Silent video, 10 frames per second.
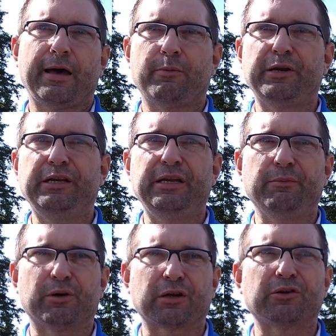
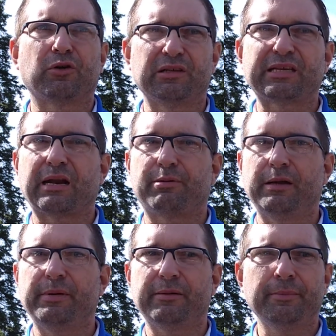where control is at a
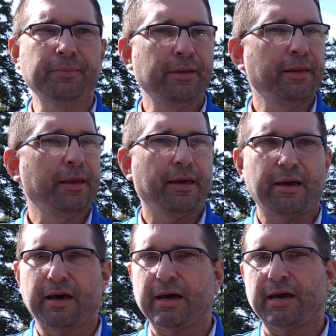premium.
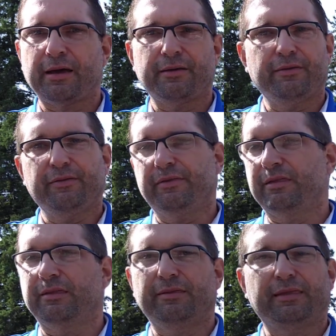
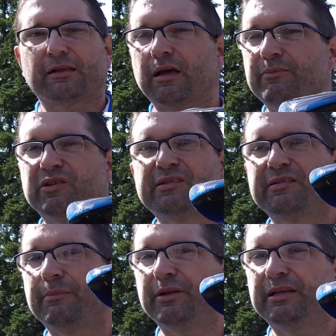The club
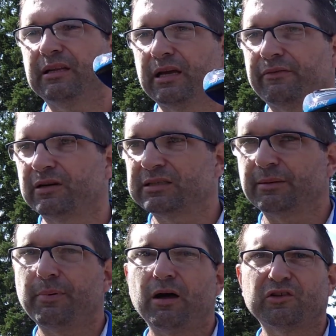just simply delivers.
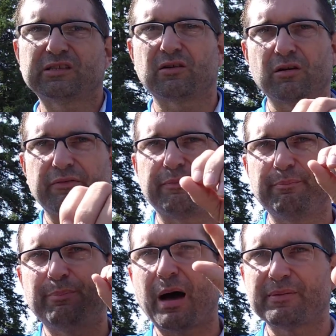The ball just sort of
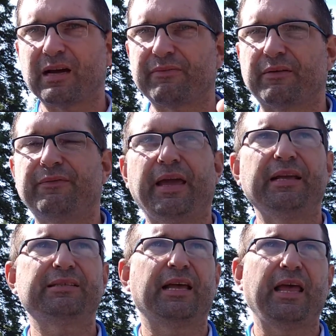pops off the
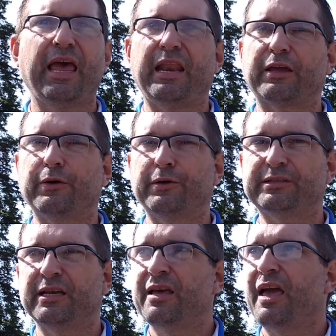face and it
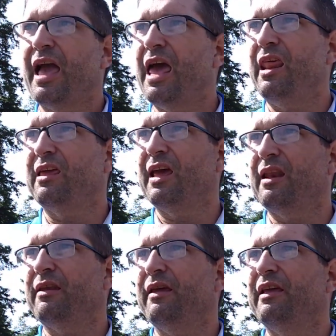goes. And
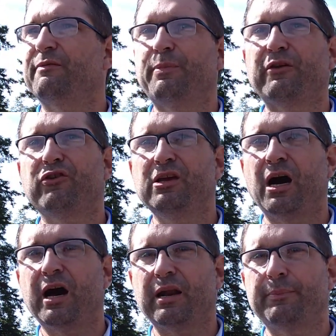again, especially
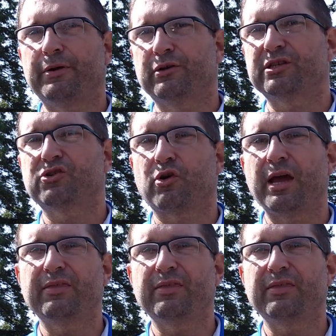on a pure strike,